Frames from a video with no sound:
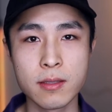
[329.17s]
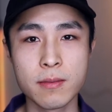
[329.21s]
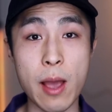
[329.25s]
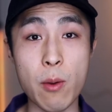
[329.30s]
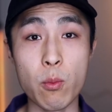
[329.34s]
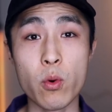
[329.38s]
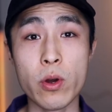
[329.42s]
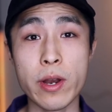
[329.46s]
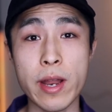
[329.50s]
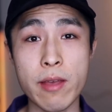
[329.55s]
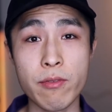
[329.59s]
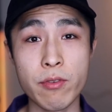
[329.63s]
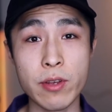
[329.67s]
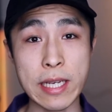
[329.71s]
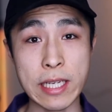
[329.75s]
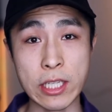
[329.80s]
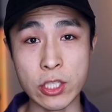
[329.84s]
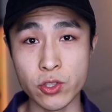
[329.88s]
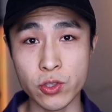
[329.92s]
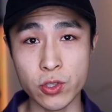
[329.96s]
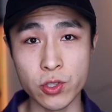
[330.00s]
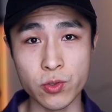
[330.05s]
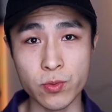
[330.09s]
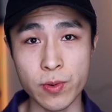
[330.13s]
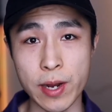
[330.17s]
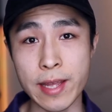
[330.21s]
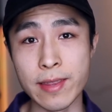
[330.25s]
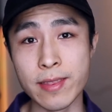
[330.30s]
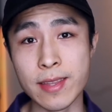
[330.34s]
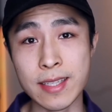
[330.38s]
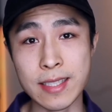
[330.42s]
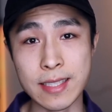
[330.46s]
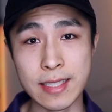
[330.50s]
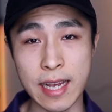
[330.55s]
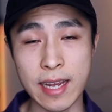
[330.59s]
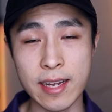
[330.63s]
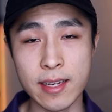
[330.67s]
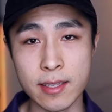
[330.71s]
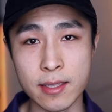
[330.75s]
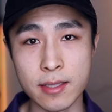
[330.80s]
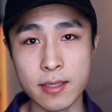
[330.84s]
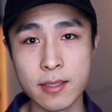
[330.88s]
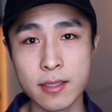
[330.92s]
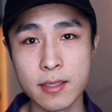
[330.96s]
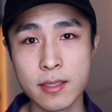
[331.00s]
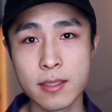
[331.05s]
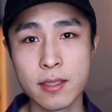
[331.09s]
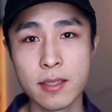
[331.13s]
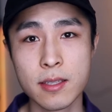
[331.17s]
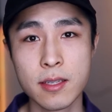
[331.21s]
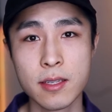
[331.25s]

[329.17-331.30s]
at whatever interest rate the debt is.